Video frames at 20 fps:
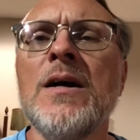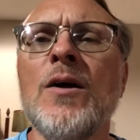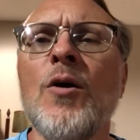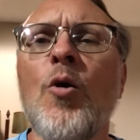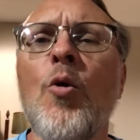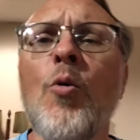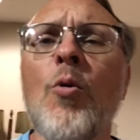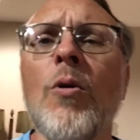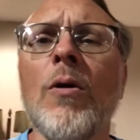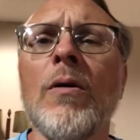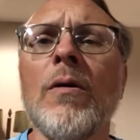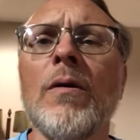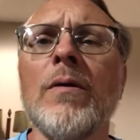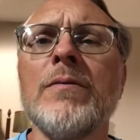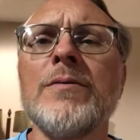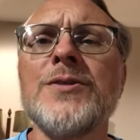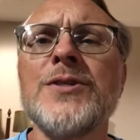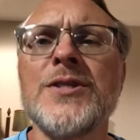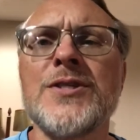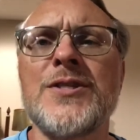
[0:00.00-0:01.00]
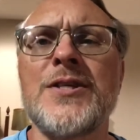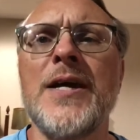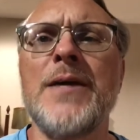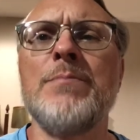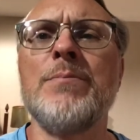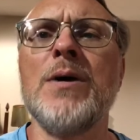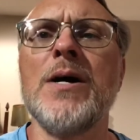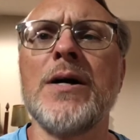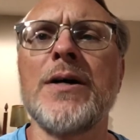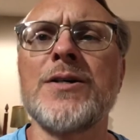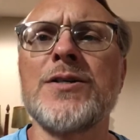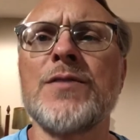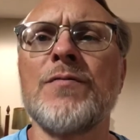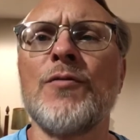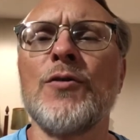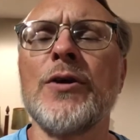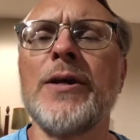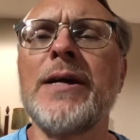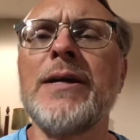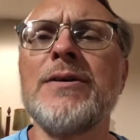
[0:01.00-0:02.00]
or just ten bucks
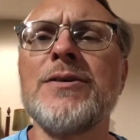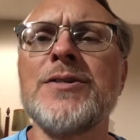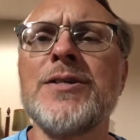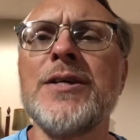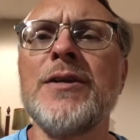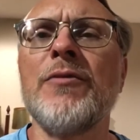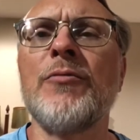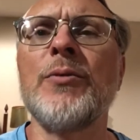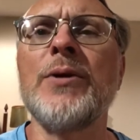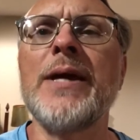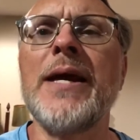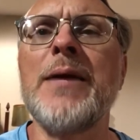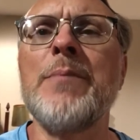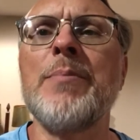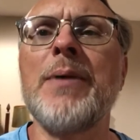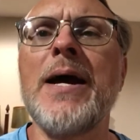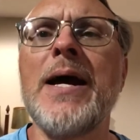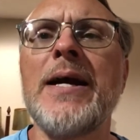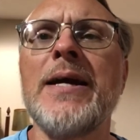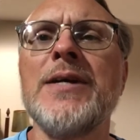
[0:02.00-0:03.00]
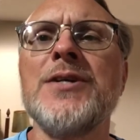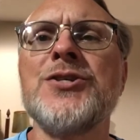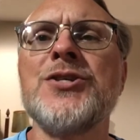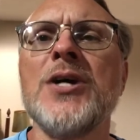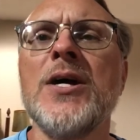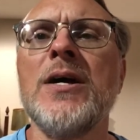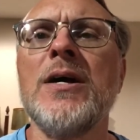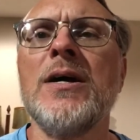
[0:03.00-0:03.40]
for a guaranteed three game package,